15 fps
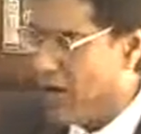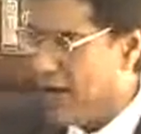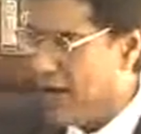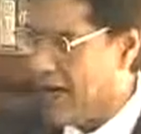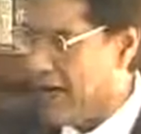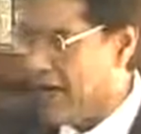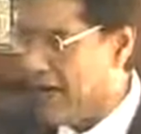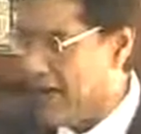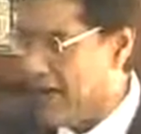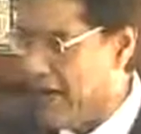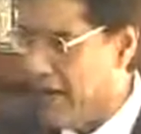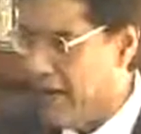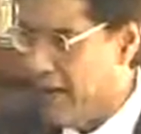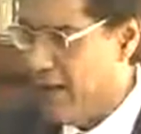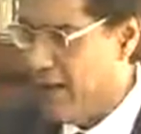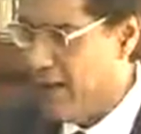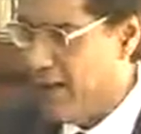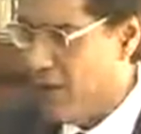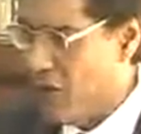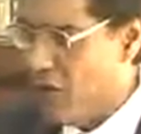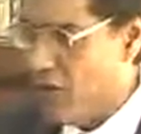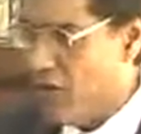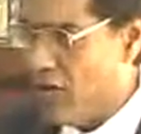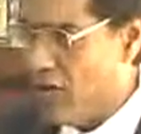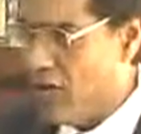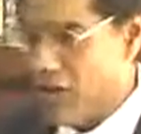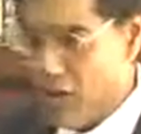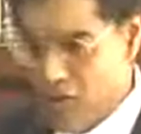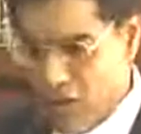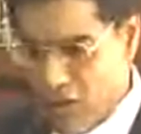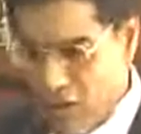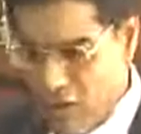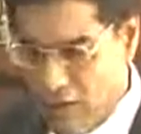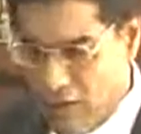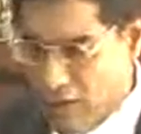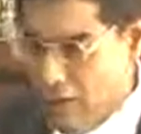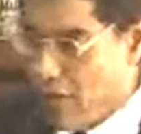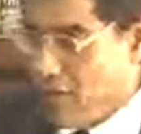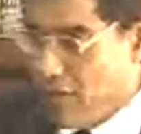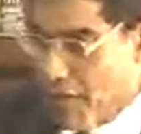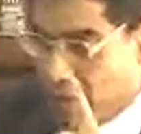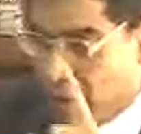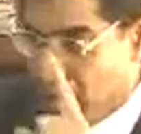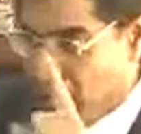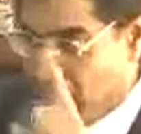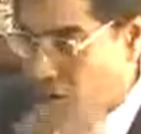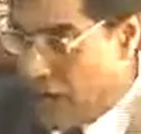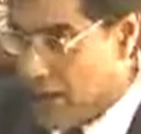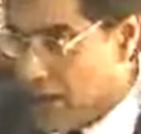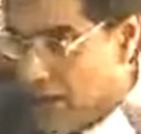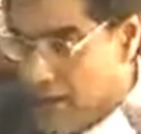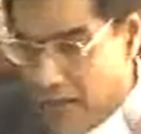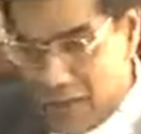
and say, no. Now we will have to estimate. We